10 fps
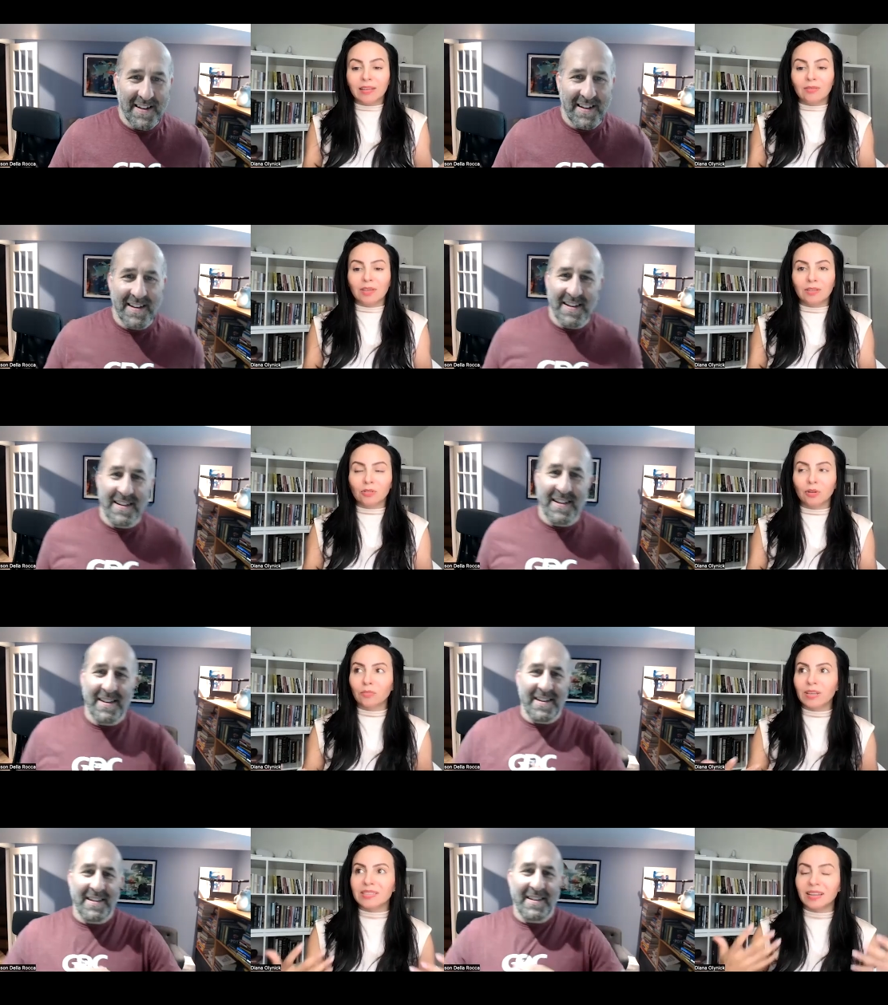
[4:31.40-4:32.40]
Speaker 1: giving
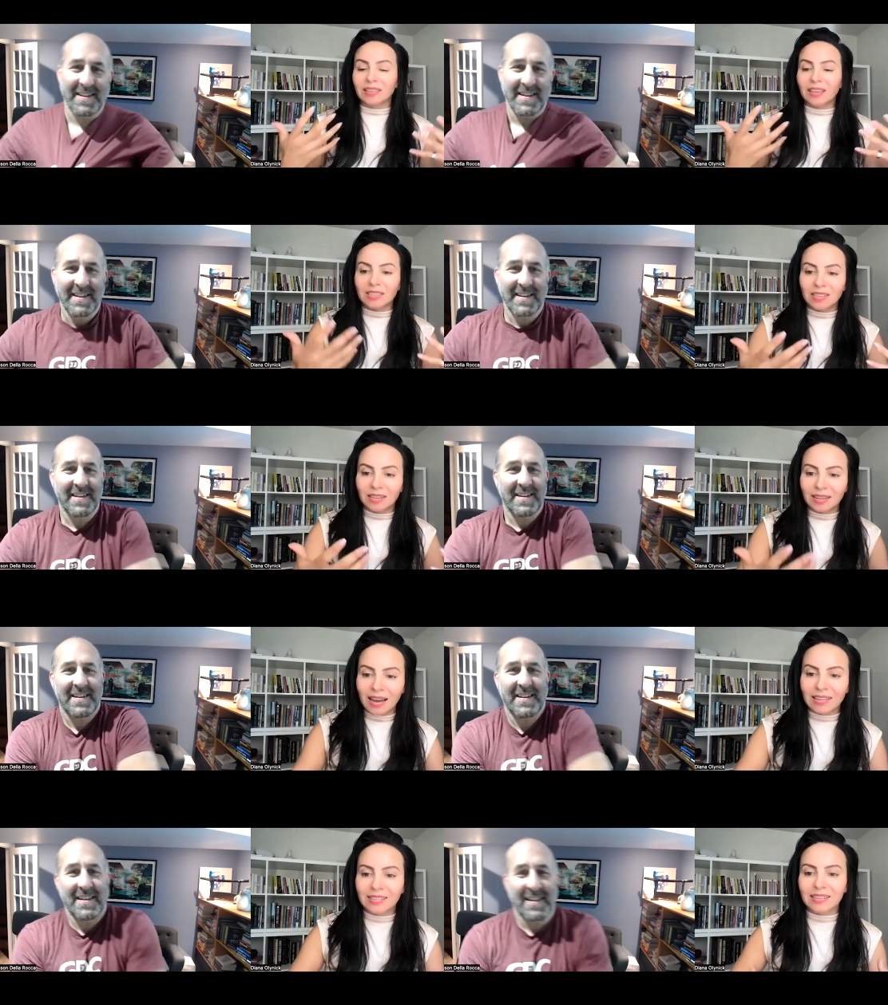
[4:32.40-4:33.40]
some strategic
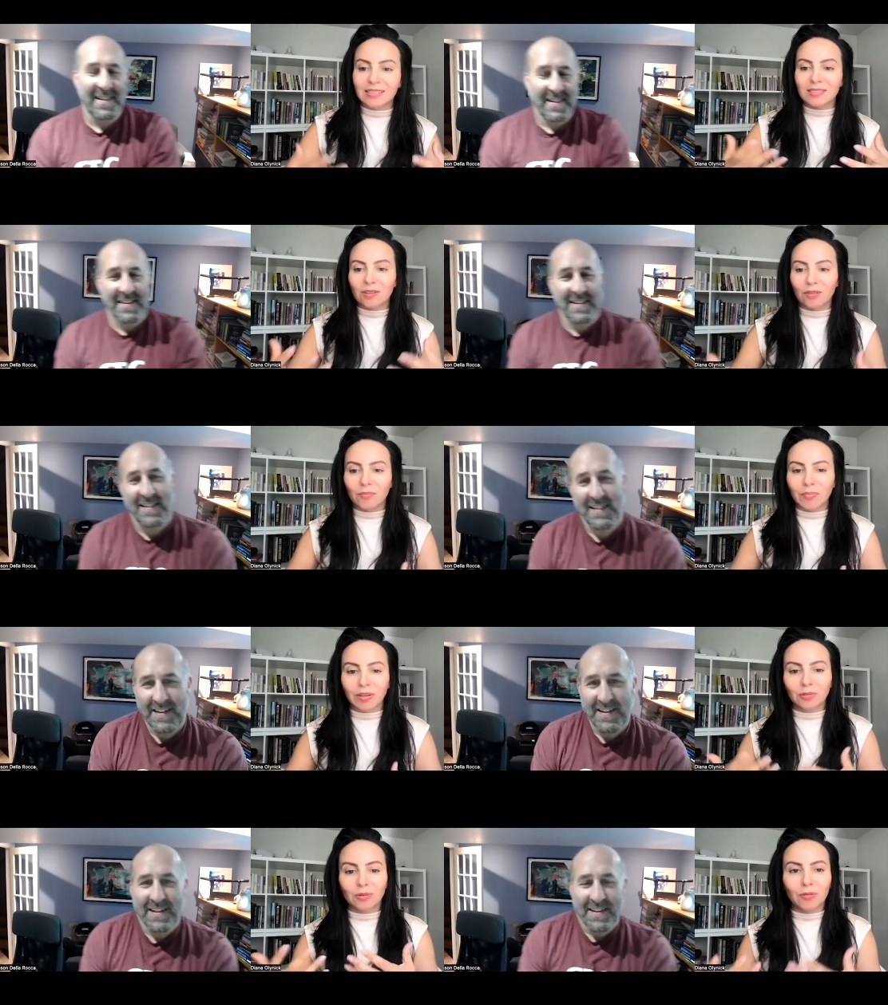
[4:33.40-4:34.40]
guidance
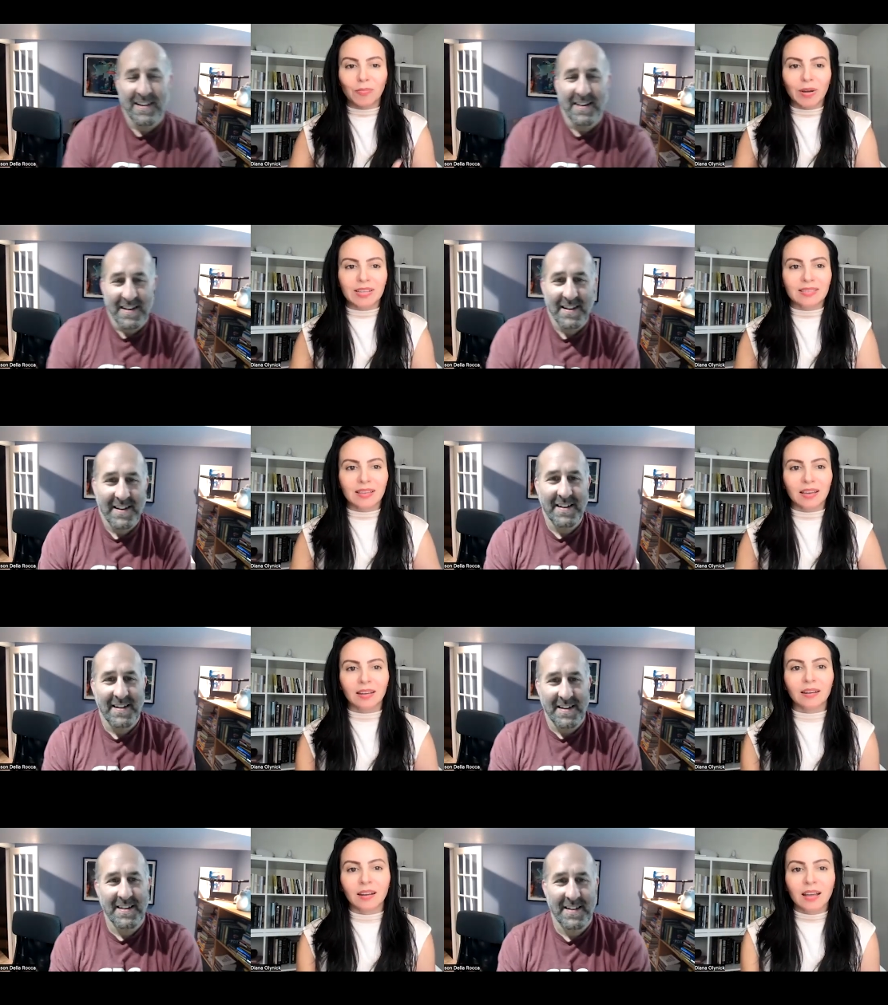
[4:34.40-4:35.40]
compa to companies
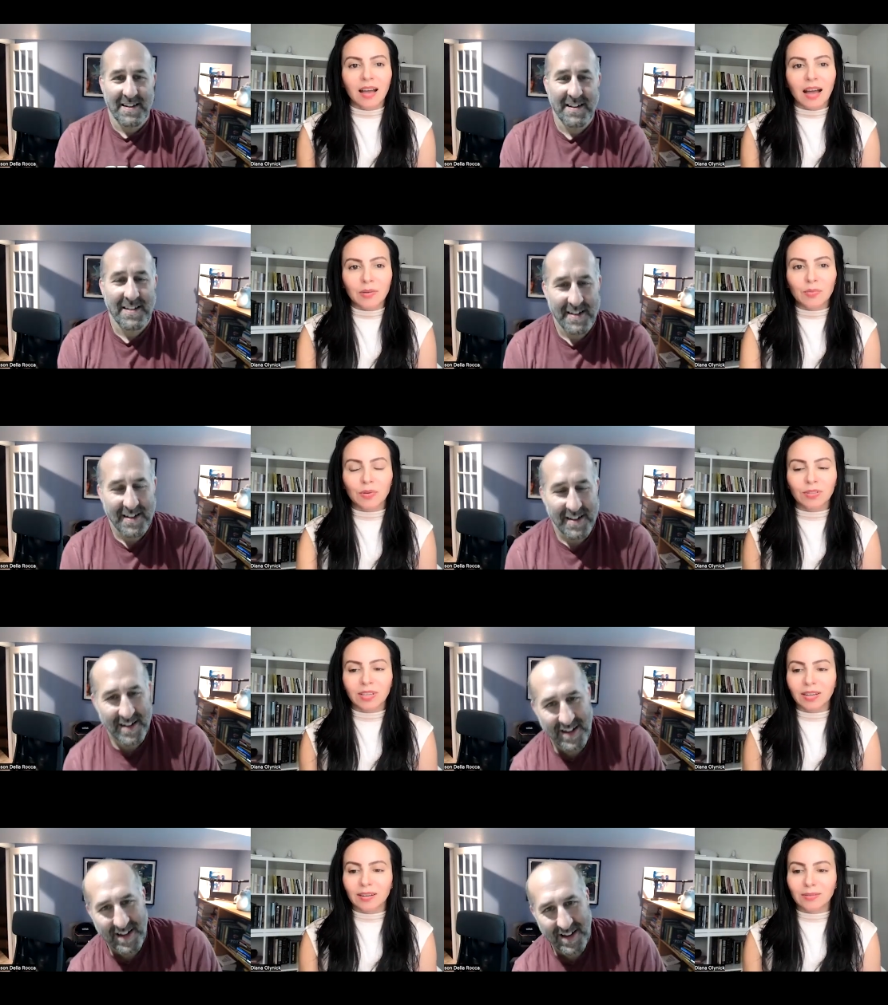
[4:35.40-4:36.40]
there. I
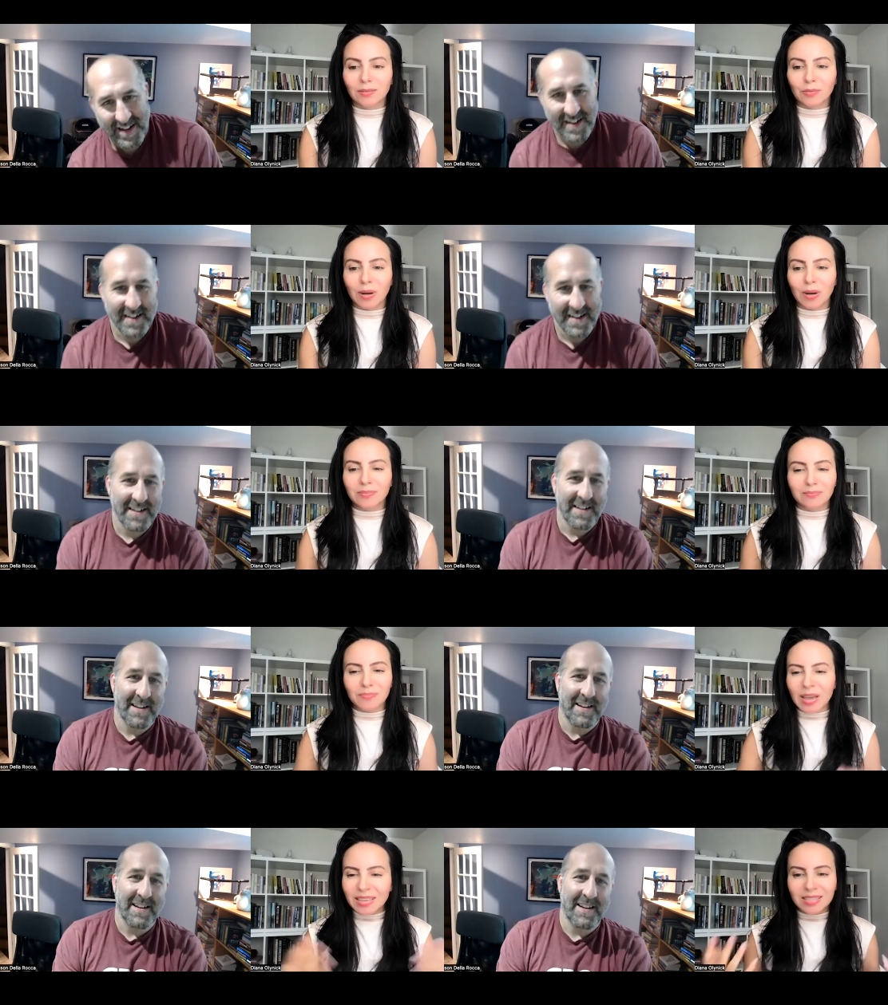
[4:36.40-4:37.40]
wonder what
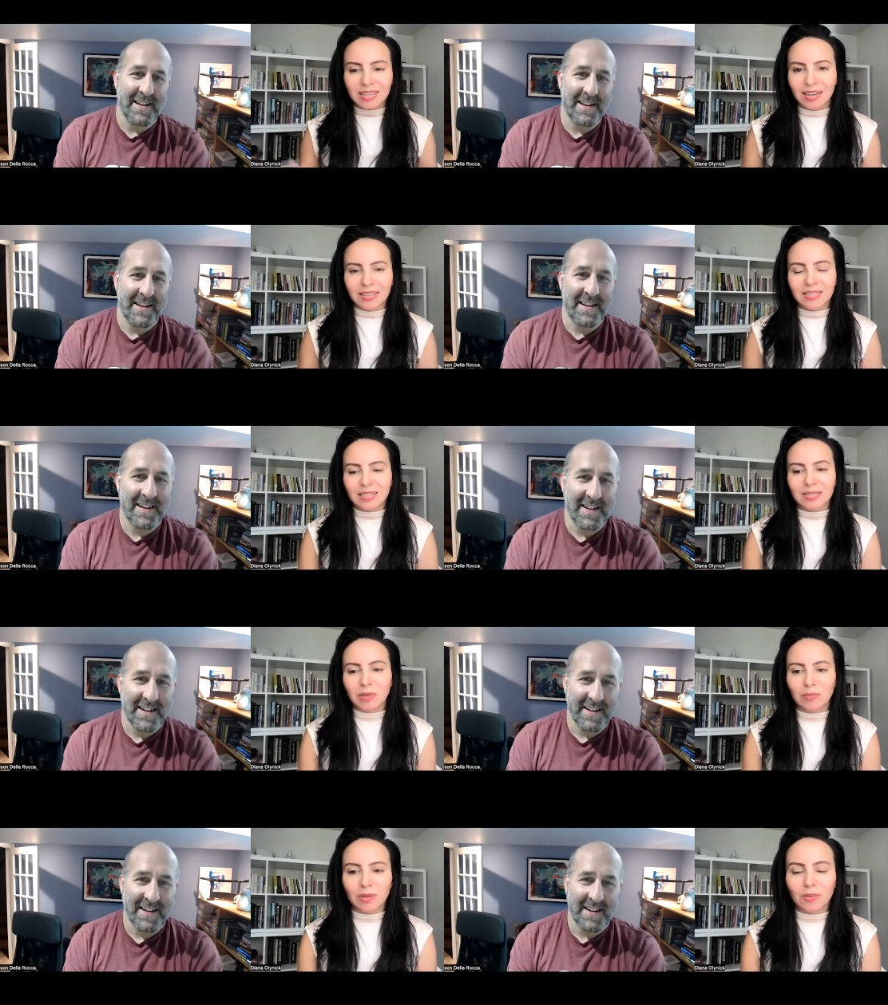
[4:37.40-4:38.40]
main challenges
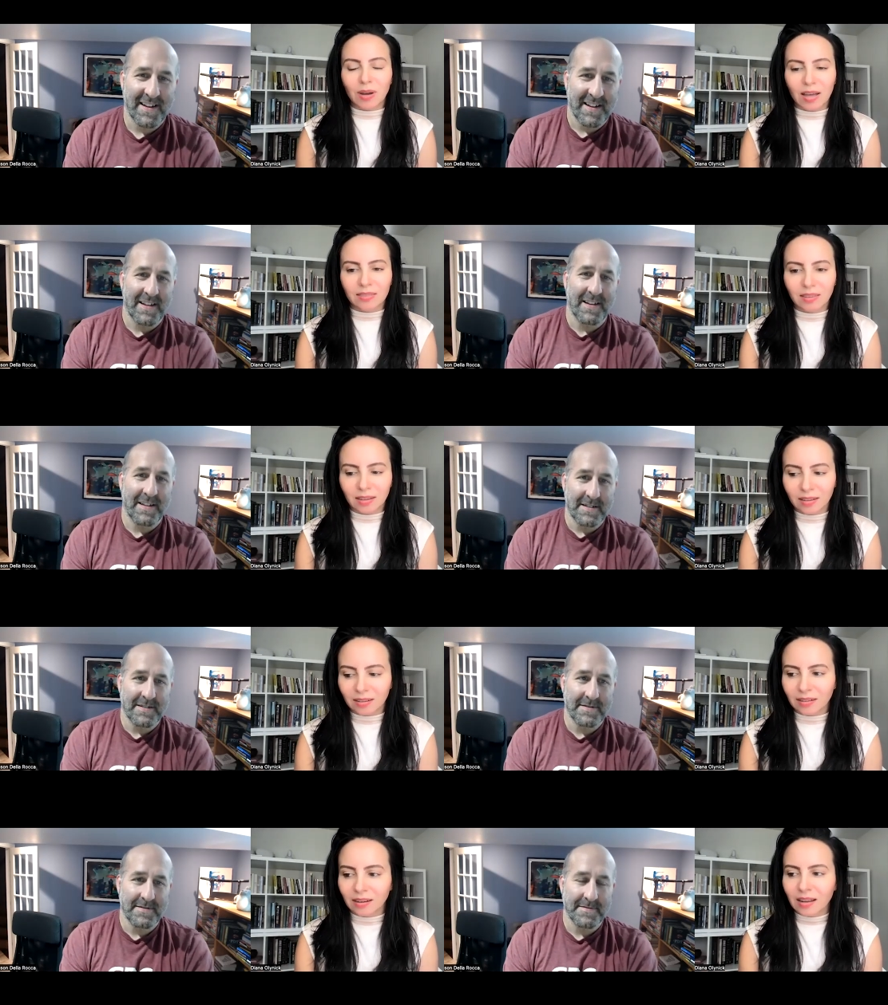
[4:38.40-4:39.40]
maybe you had
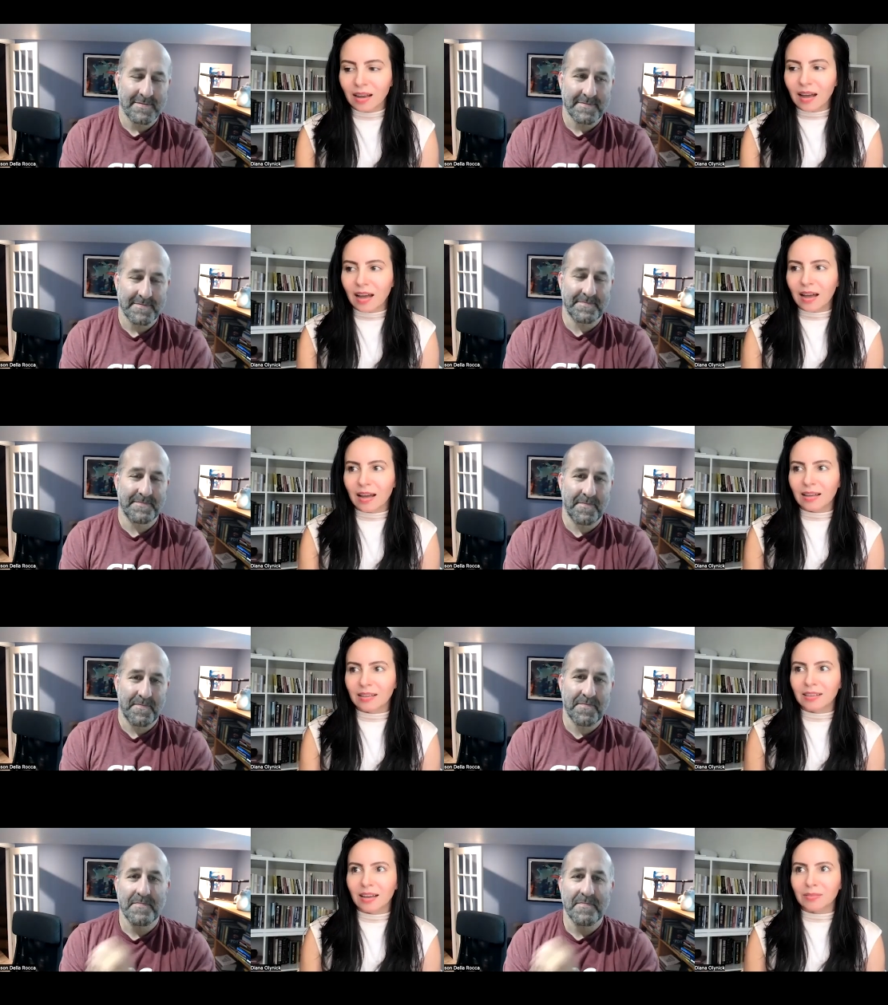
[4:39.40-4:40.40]
there mm.
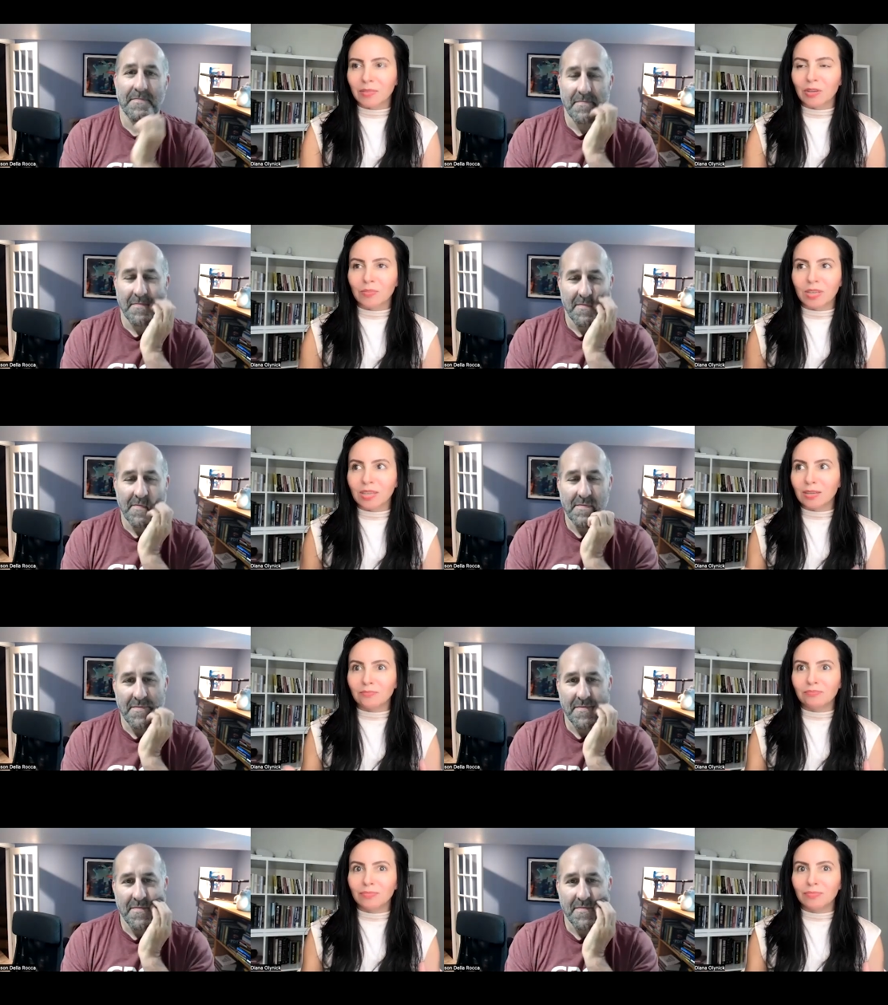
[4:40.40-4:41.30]
and that maybe,